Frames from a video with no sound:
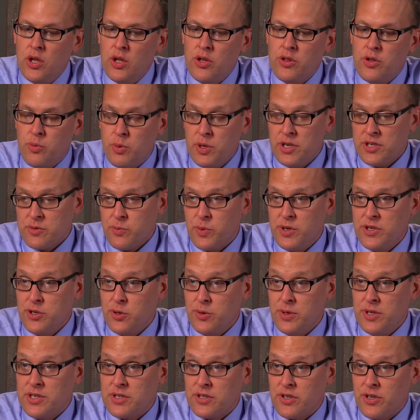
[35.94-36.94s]
The reason we
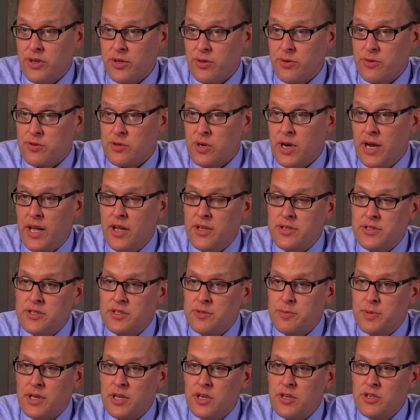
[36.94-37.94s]
do these clinical trials
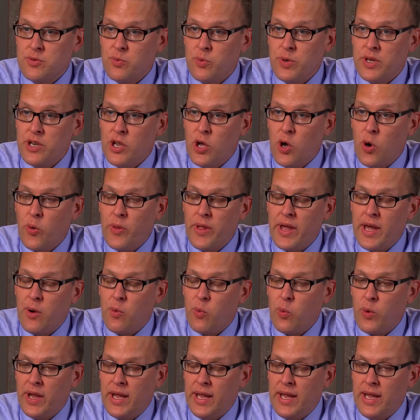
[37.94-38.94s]
is because we know that
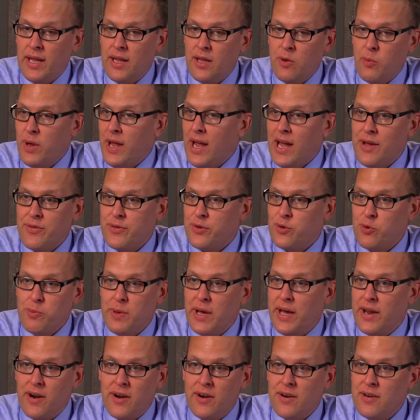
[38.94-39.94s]
we have to do
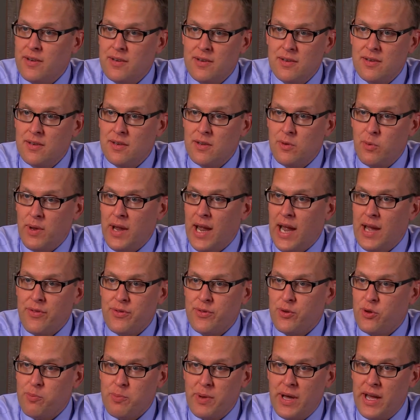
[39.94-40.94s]
better. We have
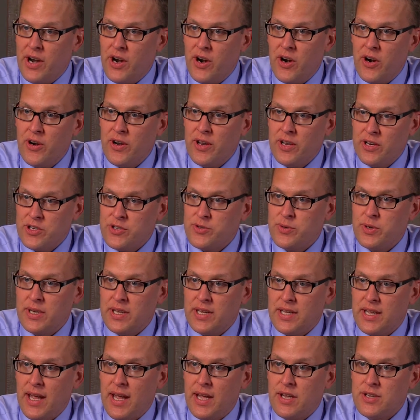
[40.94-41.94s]
to do better in
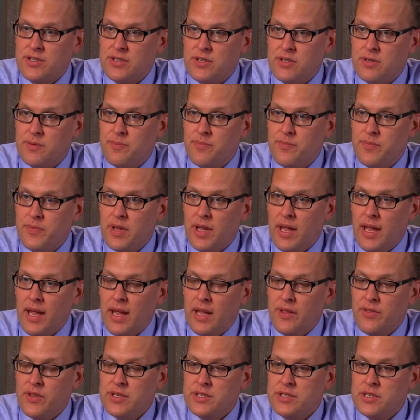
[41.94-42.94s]
treating cancer,
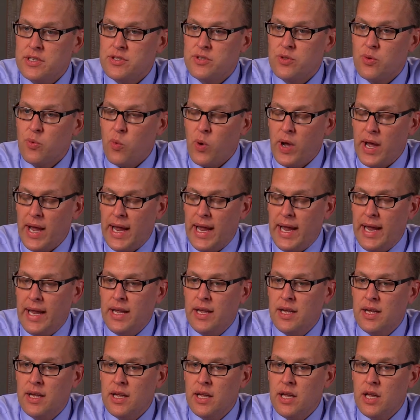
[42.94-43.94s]
and this is the
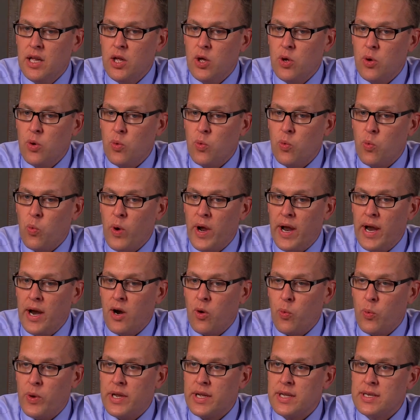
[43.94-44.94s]
way
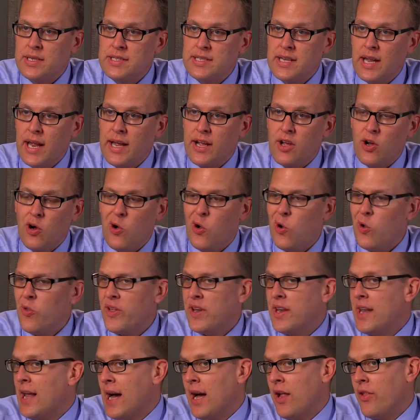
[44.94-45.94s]
where we can take all
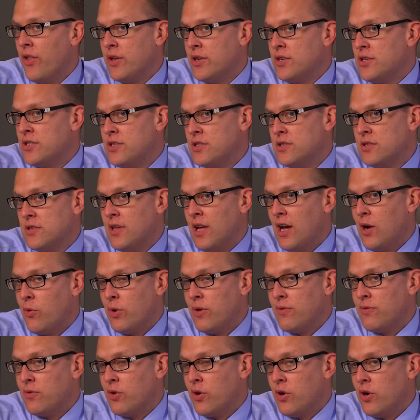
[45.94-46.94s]
the knowledge that
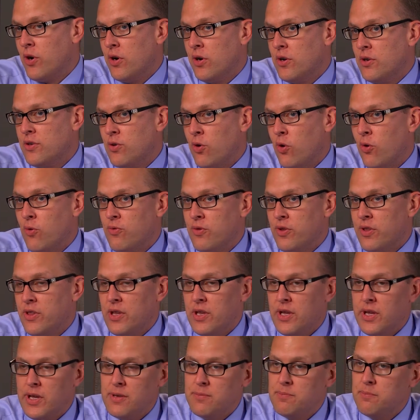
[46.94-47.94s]
we've learned over
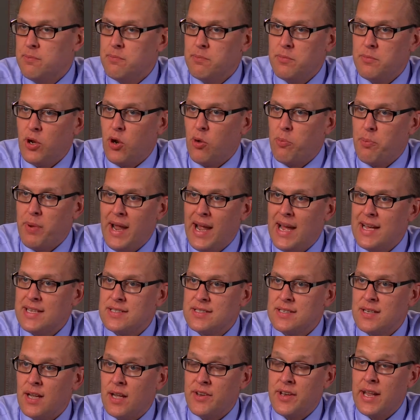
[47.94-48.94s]
the
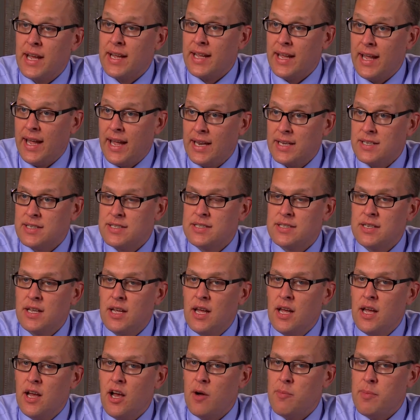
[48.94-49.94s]
past decades
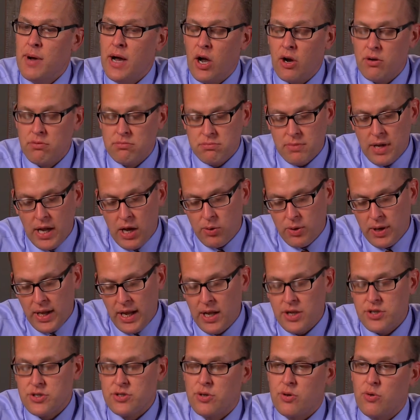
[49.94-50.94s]
about how
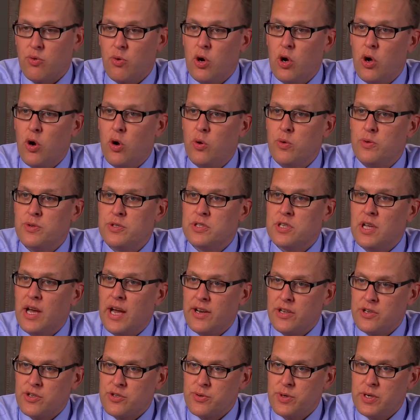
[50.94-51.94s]
cancer grows, how
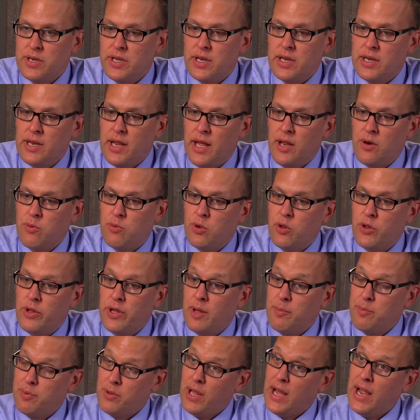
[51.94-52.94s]
to treat it, and really
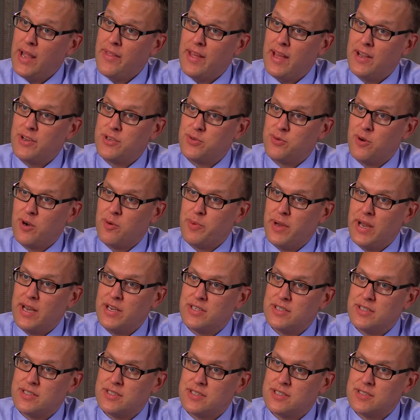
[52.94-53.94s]
apply that to our
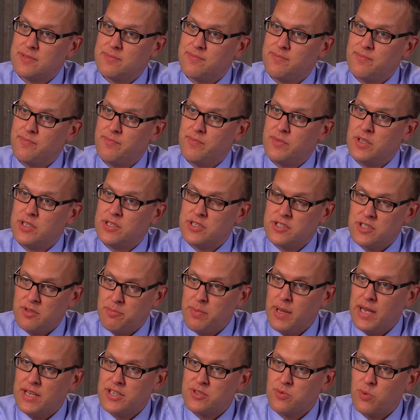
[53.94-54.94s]
patients. This is the
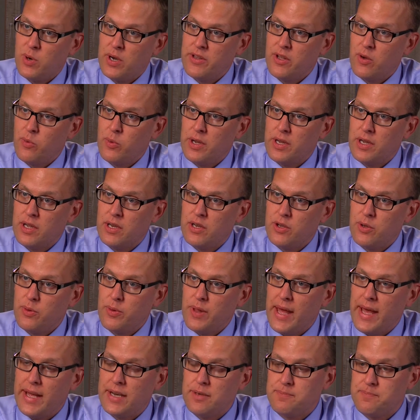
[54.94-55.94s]
best way that we can do
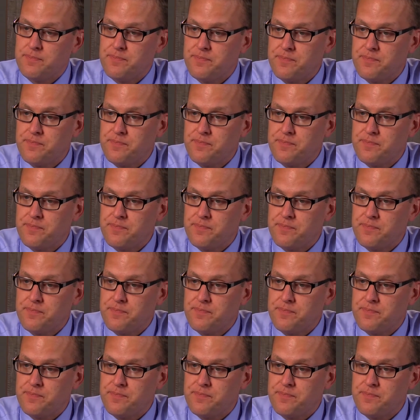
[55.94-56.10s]
that.